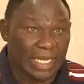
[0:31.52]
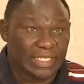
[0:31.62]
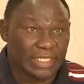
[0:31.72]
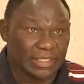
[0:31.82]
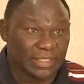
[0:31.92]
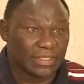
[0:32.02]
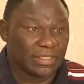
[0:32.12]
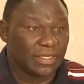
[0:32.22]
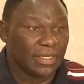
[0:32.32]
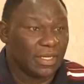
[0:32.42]

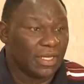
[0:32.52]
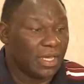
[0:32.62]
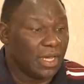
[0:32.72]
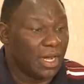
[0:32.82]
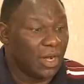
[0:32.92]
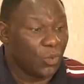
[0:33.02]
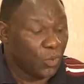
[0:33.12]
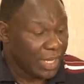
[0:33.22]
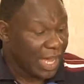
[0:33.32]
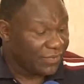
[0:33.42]
elections.
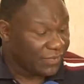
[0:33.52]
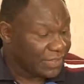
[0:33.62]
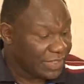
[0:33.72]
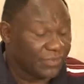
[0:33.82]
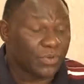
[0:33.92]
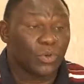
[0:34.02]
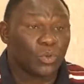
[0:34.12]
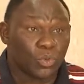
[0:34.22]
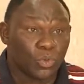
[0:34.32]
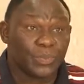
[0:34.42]
We have several
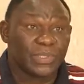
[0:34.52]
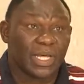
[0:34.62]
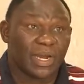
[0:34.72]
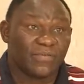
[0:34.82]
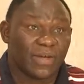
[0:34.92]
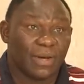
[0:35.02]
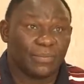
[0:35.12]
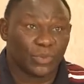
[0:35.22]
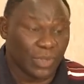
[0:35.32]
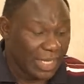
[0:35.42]
groups that have
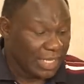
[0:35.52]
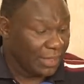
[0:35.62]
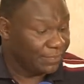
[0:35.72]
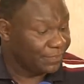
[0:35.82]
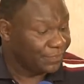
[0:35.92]
come together.